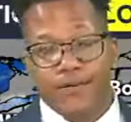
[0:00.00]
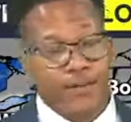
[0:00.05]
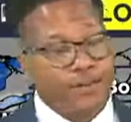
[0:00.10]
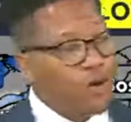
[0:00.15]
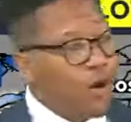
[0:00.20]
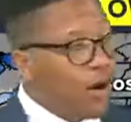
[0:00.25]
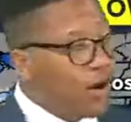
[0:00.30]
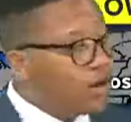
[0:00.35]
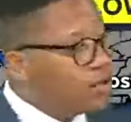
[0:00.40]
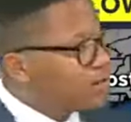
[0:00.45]
For
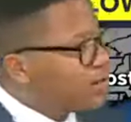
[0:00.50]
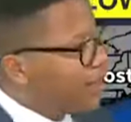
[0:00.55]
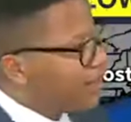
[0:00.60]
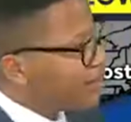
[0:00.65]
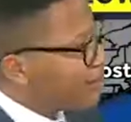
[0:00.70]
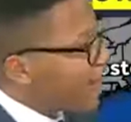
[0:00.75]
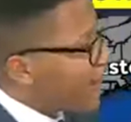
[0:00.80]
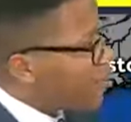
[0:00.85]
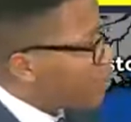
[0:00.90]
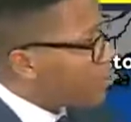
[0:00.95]
starters, we
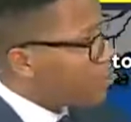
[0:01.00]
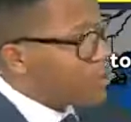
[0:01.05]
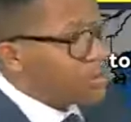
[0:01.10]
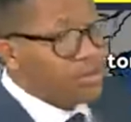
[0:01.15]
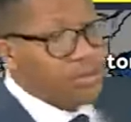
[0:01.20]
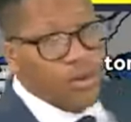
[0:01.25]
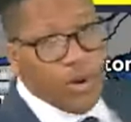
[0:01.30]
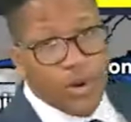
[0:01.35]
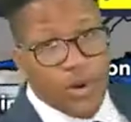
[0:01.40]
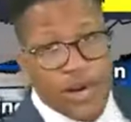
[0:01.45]
have a Category
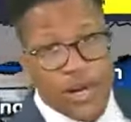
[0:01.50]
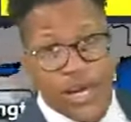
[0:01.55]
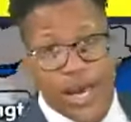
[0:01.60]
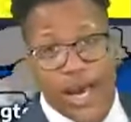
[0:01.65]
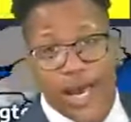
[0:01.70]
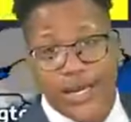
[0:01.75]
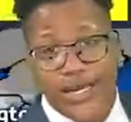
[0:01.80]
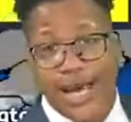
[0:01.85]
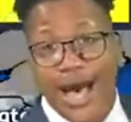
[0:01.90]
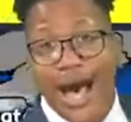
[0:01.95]
2
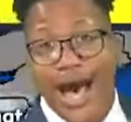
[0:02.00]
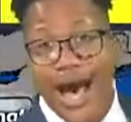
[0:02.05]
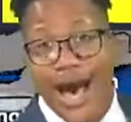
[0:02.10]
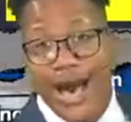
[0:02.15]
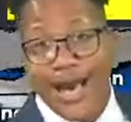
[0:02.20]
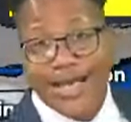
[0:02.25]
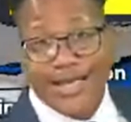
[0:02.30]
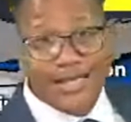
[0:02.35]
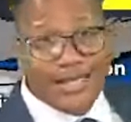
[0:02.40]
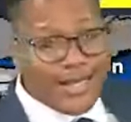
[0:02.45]
Hurricane
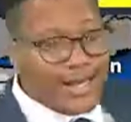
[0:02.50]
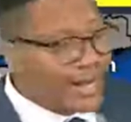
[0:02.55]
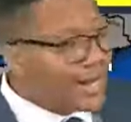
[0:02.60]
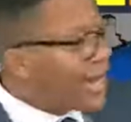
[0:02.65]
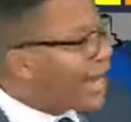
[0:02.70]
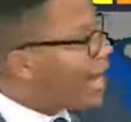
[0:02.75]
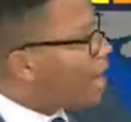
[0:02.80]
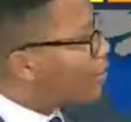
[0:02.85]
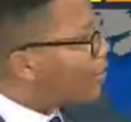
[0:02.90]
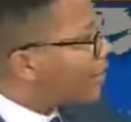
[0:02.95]
Isaac
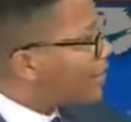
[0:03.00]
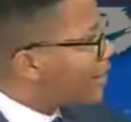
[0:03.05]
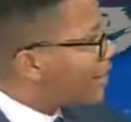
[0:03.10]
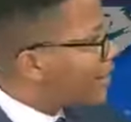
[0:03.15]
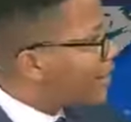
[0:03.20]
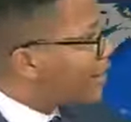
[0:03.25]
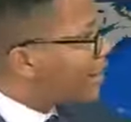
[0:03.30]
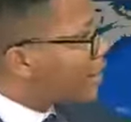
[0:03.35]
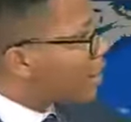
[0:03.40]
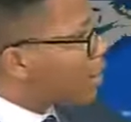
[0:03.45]
out in the
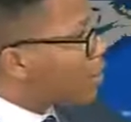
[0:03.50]
Atlantic